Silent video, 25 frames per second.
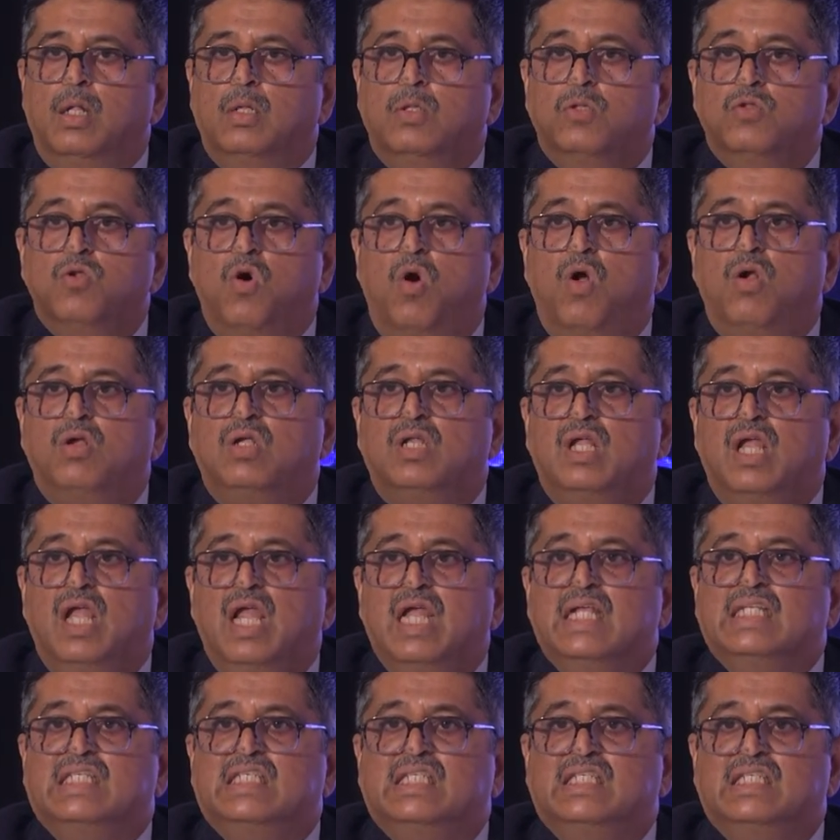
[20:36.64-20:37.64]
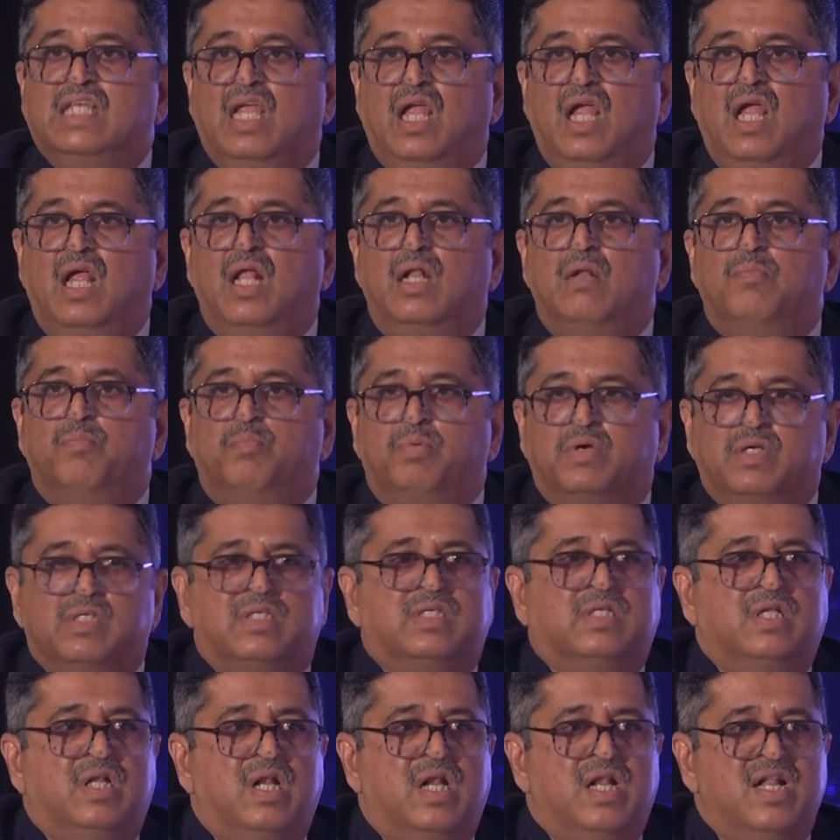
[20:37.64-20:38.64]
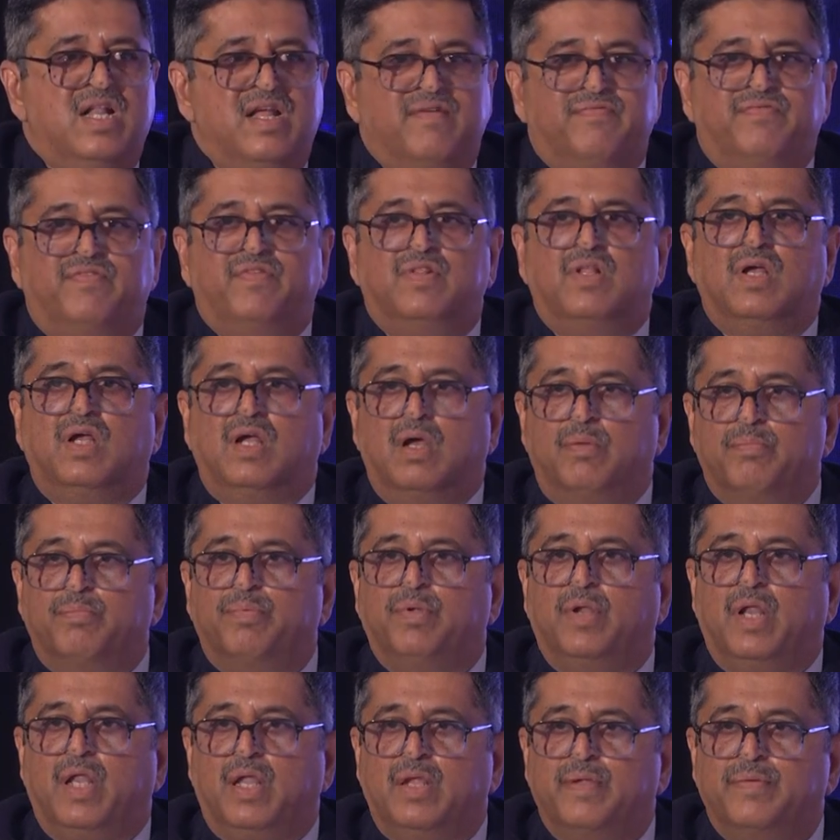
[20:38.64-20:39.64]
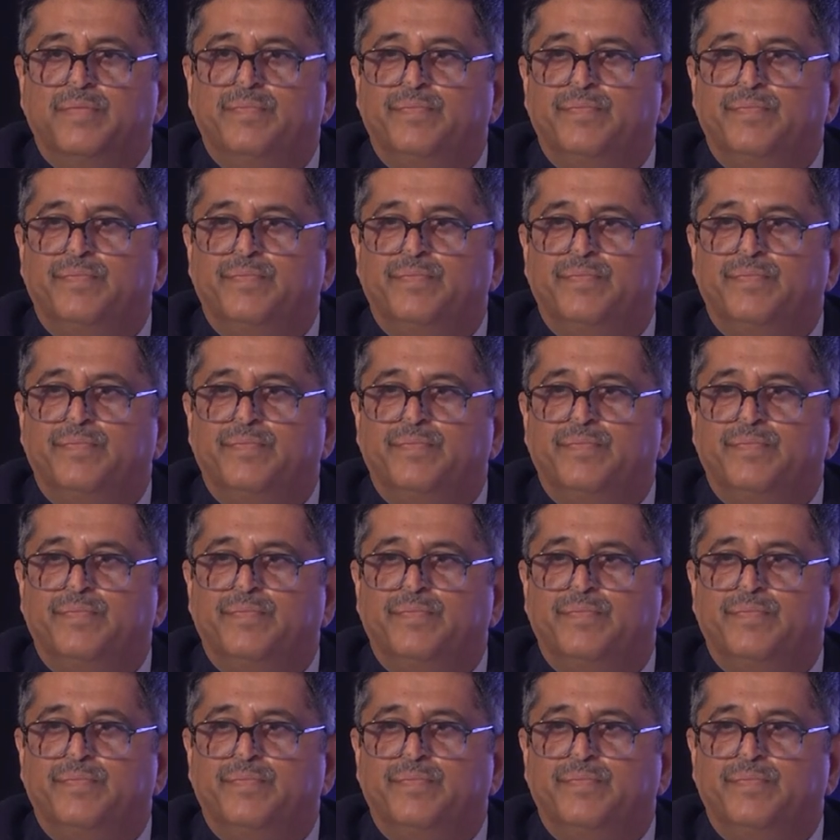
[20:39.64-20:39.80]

Not a single person left the company.